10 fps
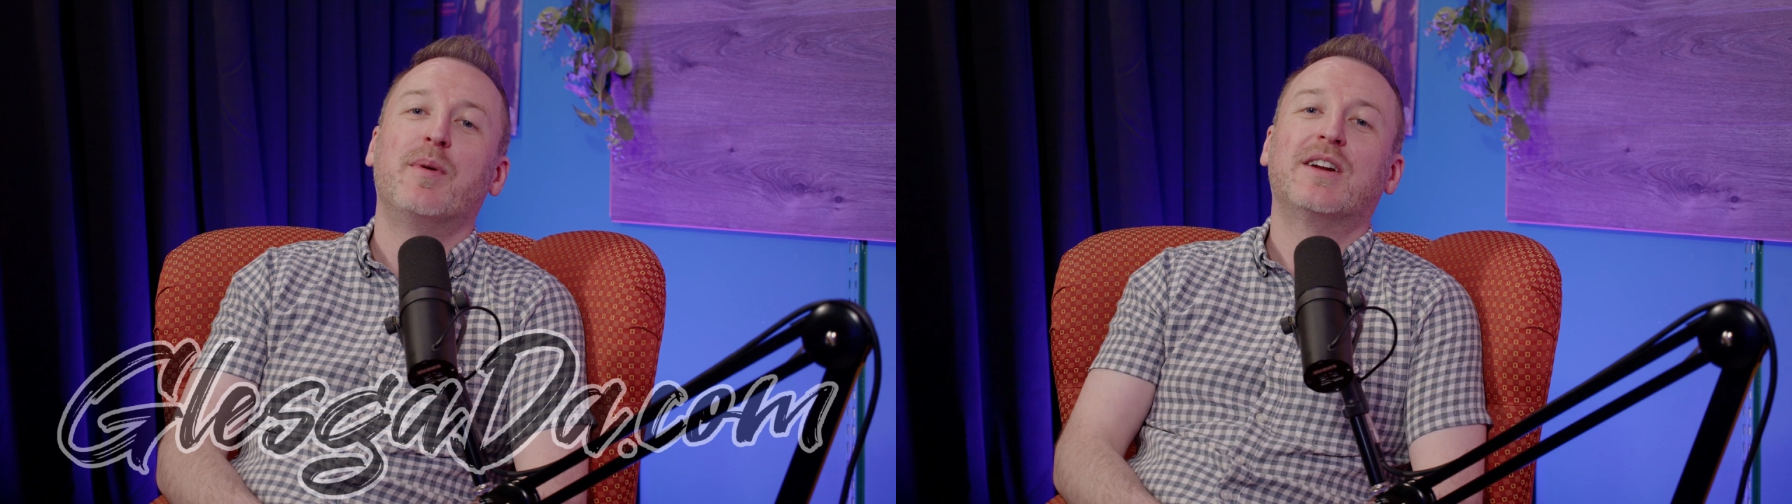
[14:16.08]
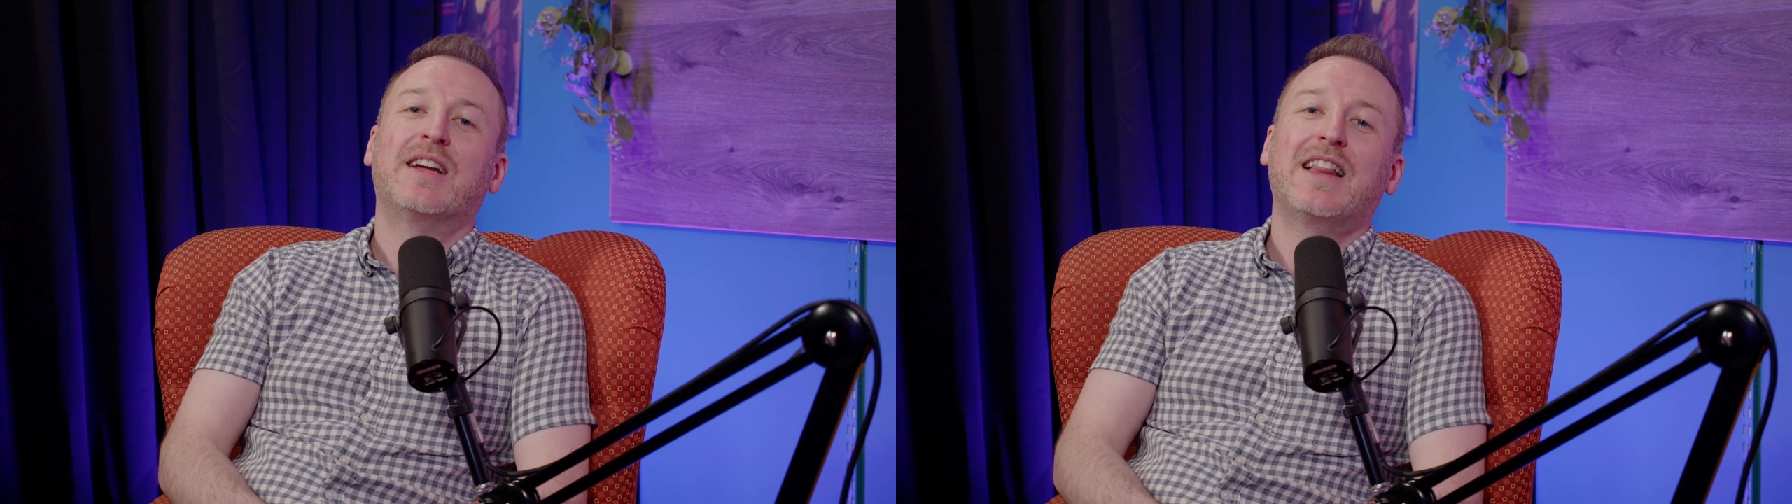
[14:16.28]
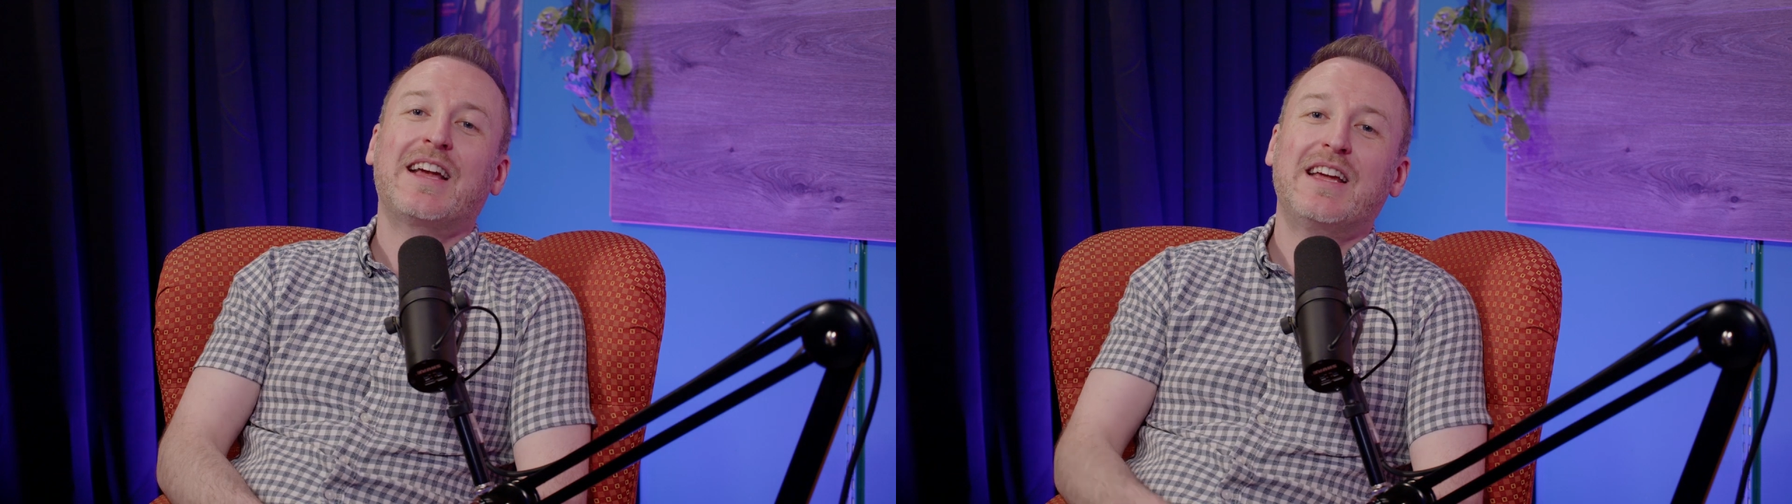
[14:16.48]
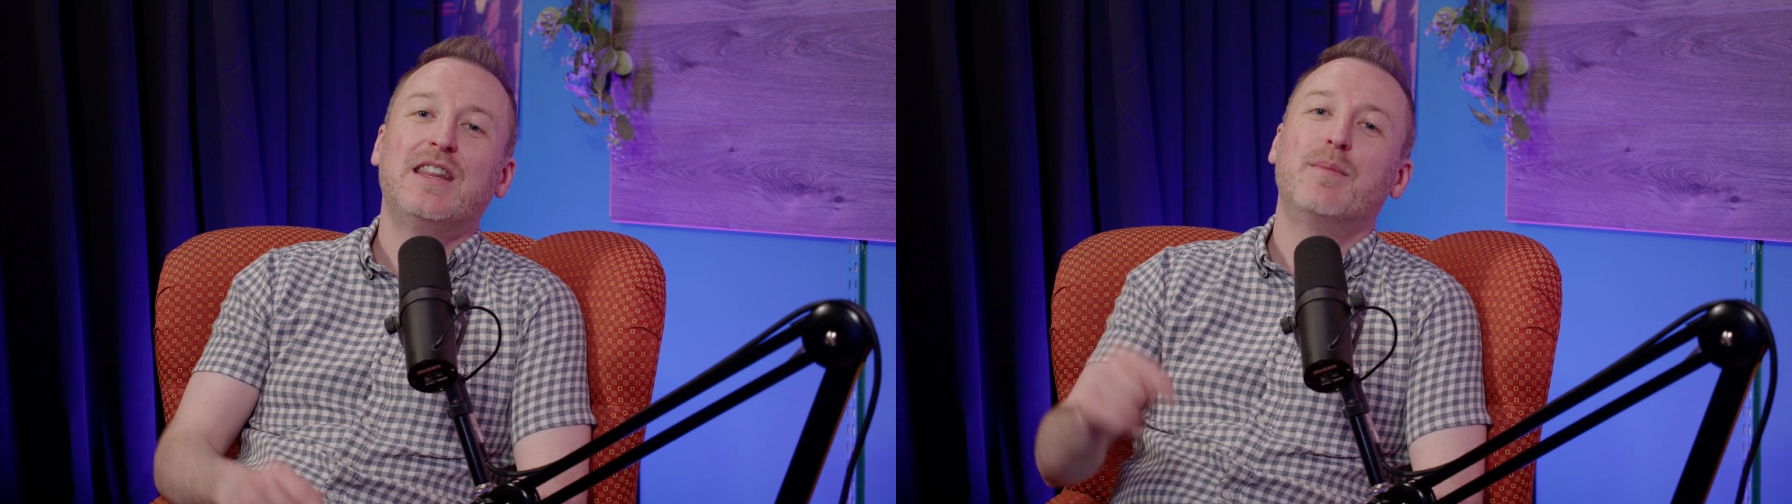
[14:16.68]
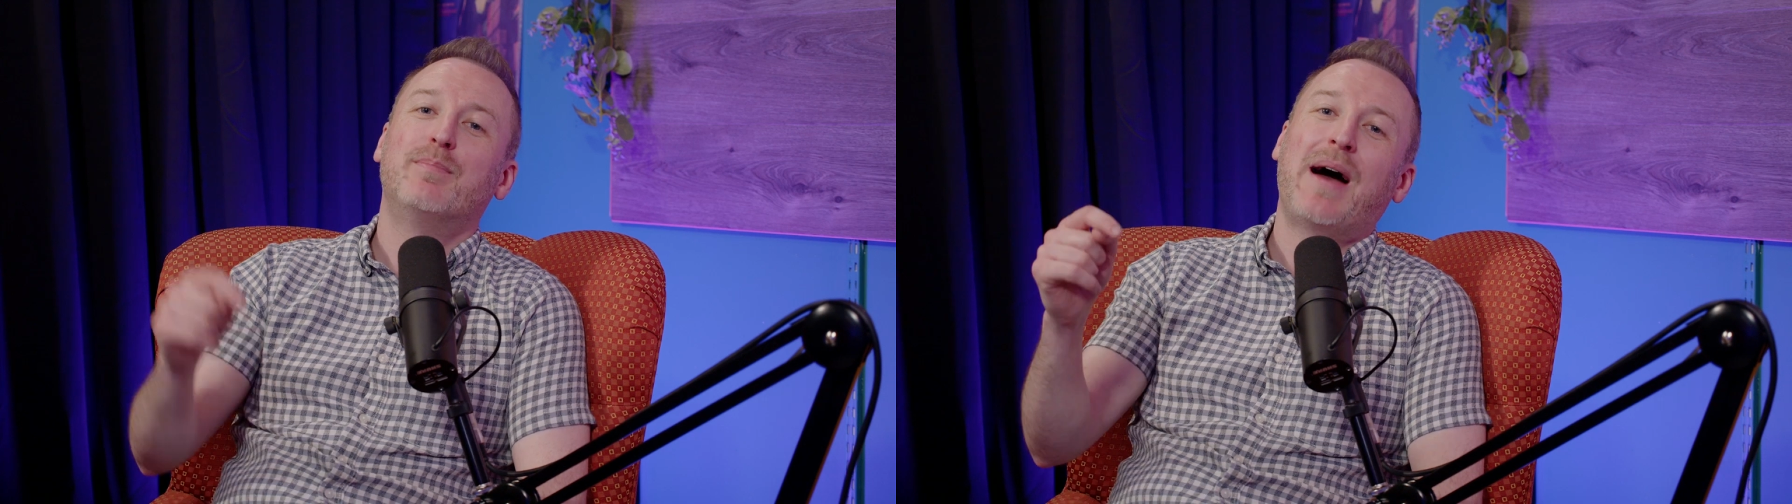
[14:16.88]
by
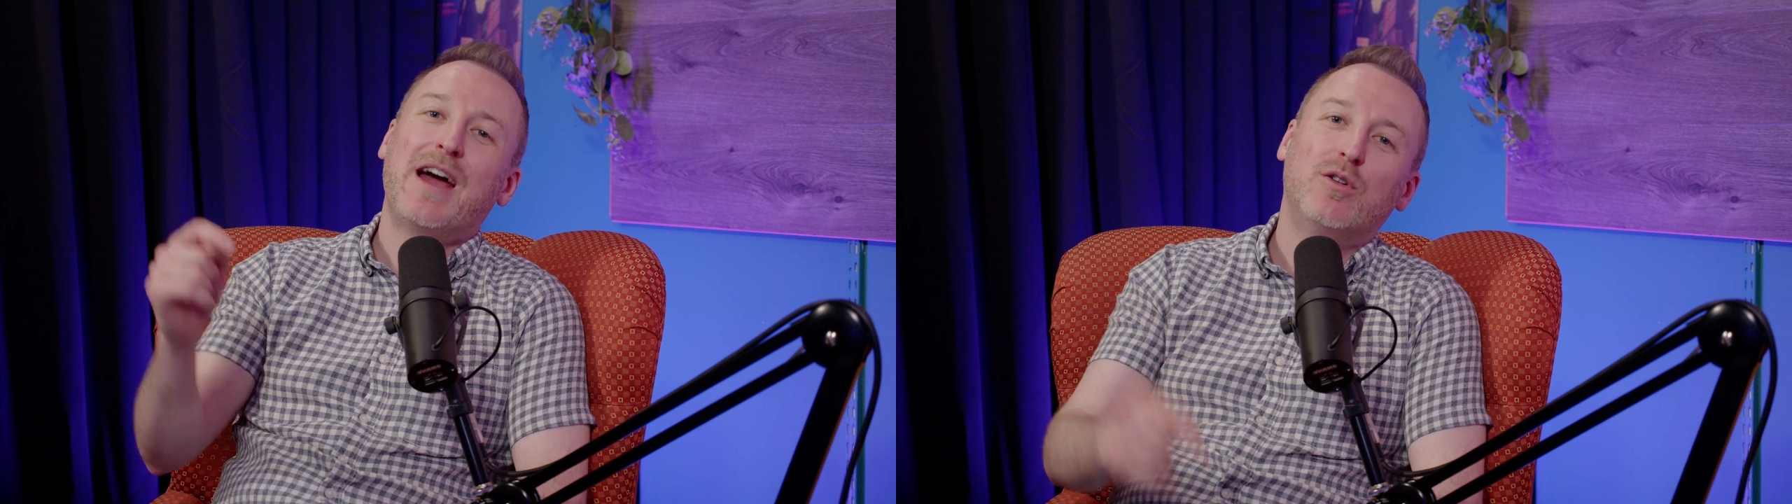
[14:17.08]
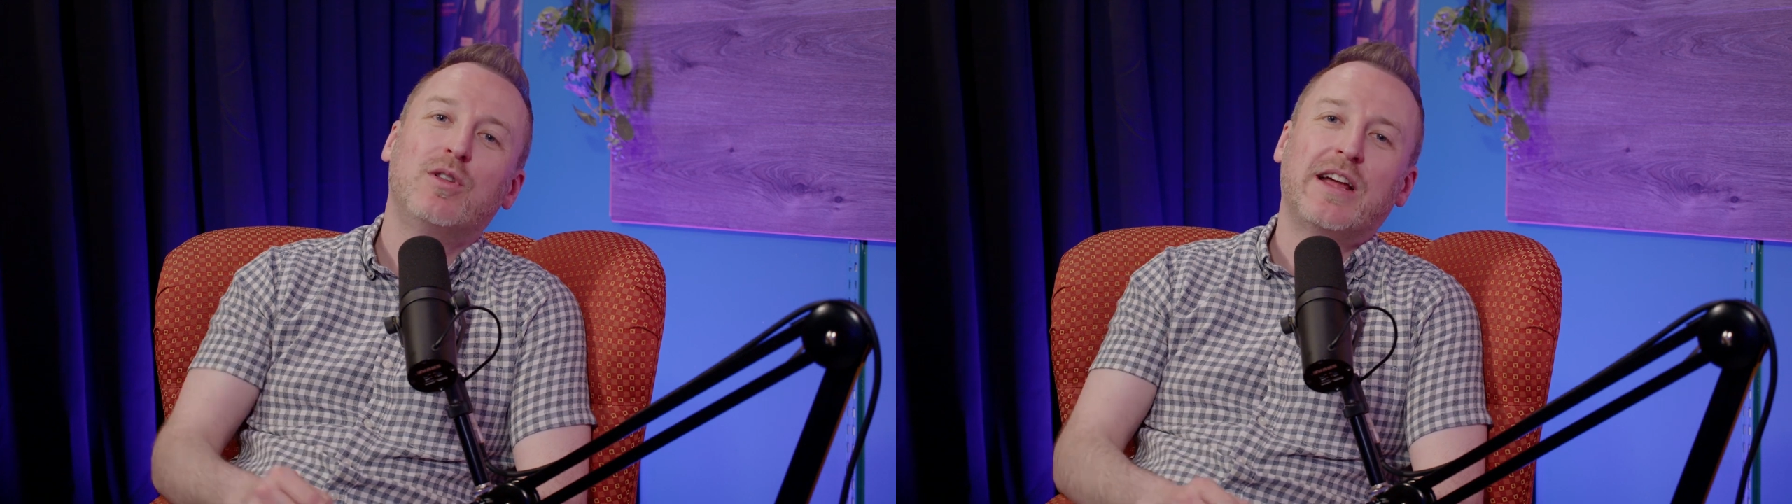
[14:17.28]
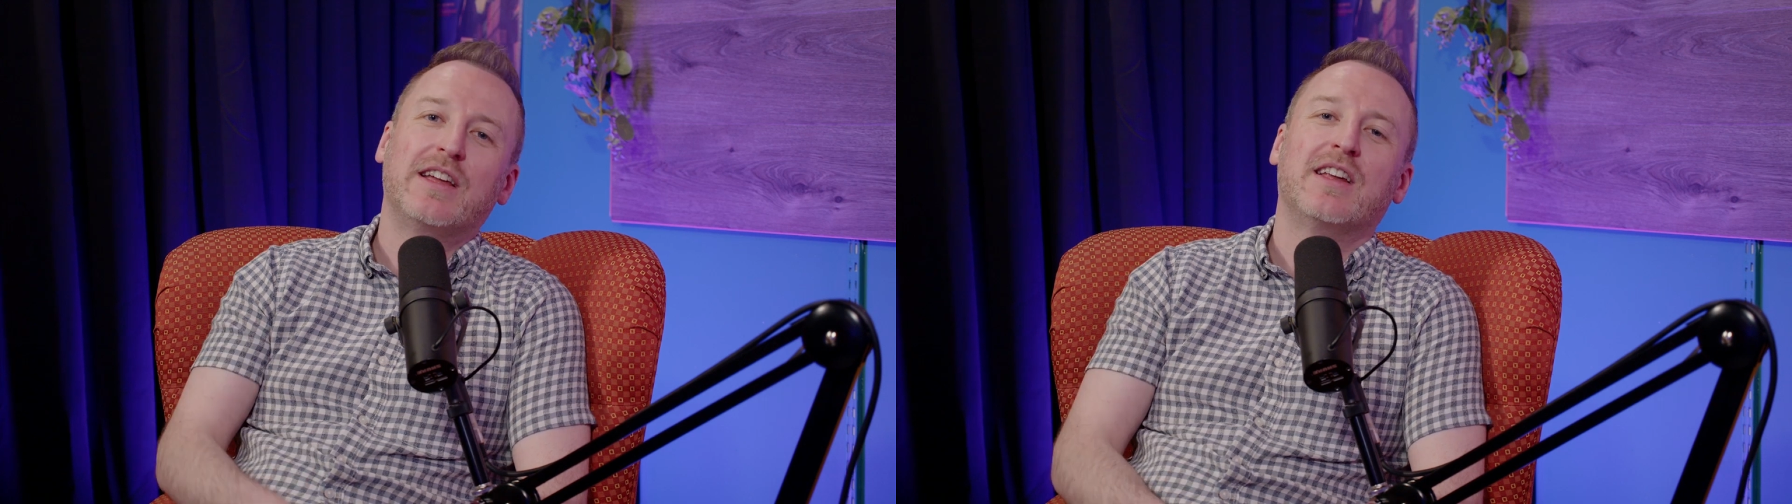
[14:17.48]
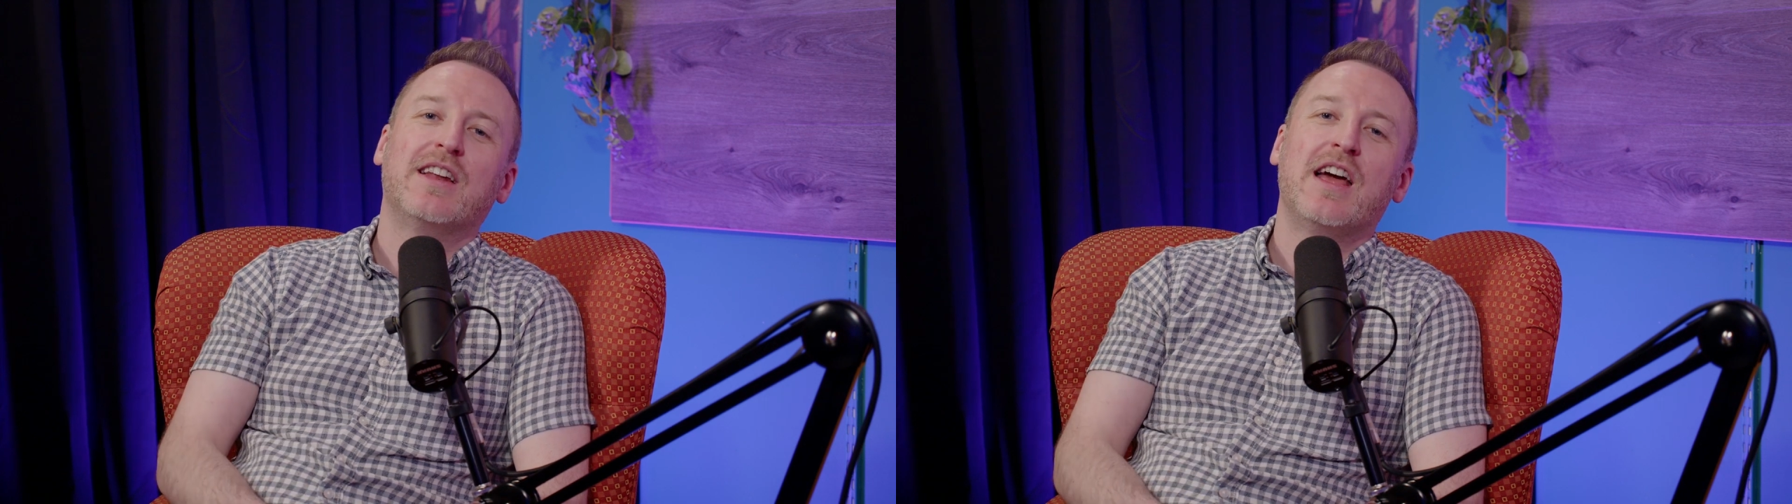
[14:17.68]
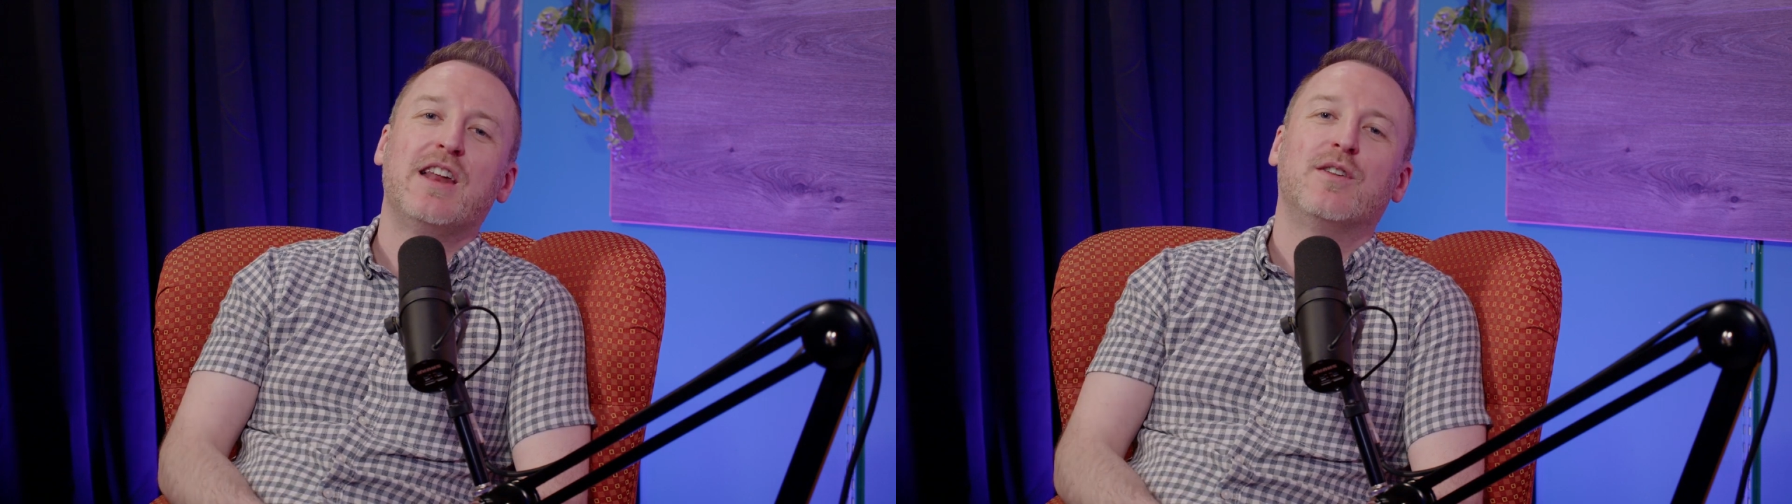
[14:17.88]
clicking the bio link
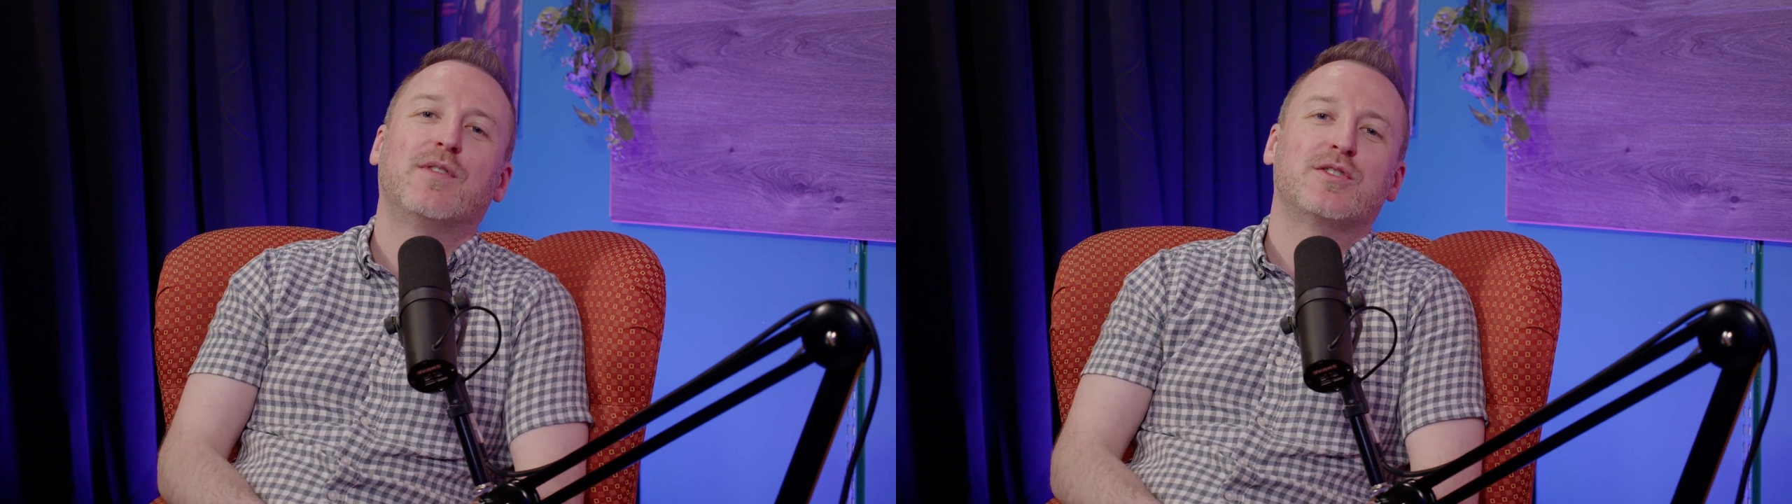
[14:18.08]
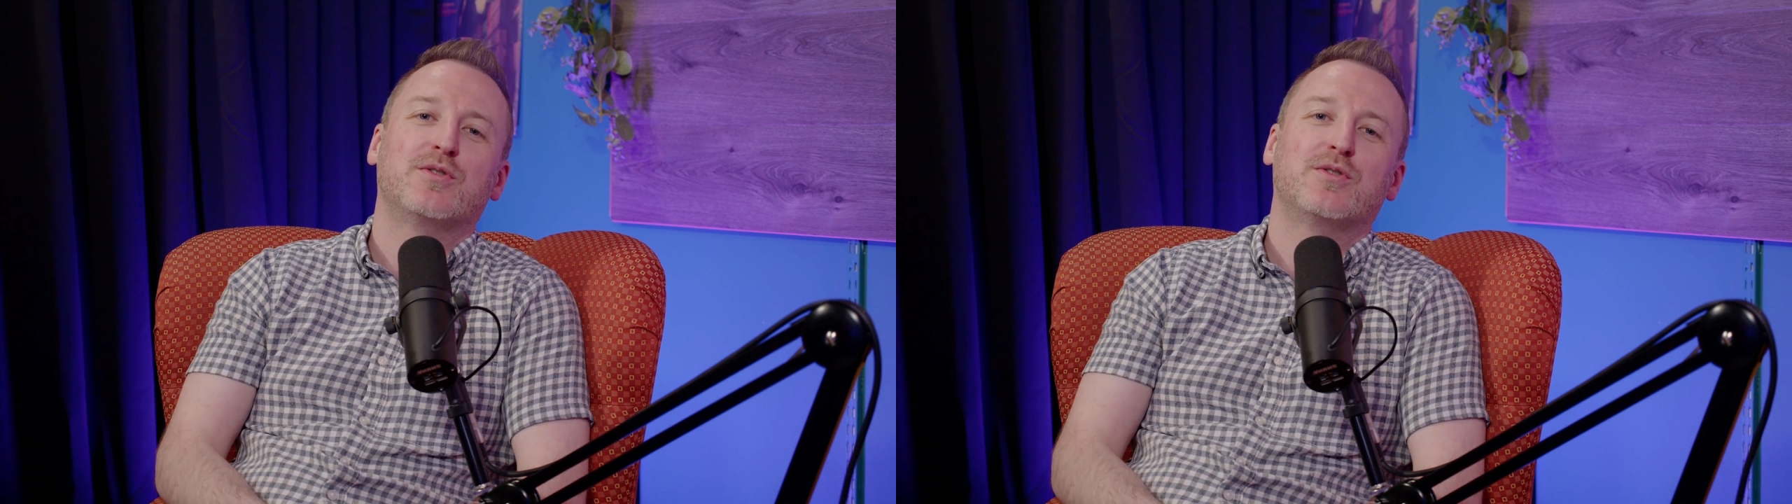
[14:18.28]
in any of our